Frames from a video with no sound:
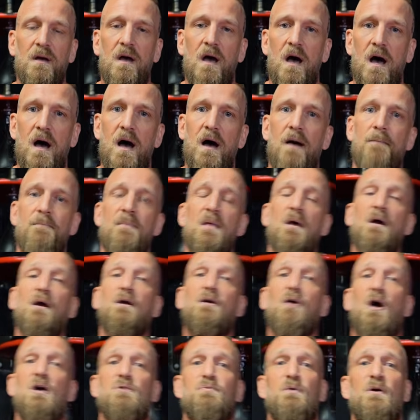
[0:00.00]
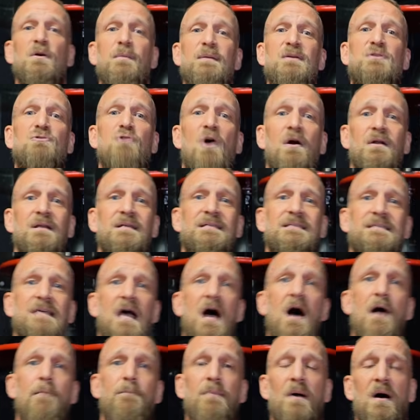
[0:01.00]
Guys, we're going to be trying to set
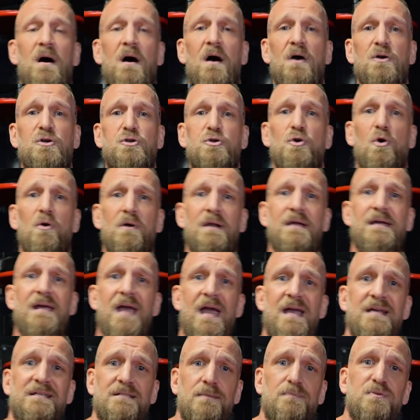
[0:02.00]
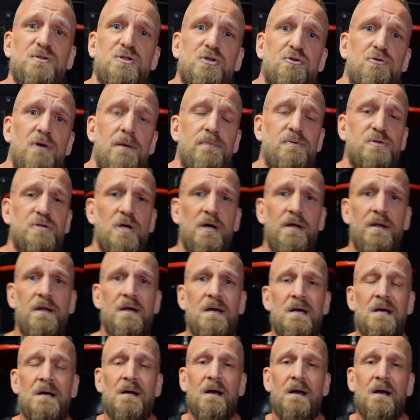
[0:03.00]
up shortly a subscription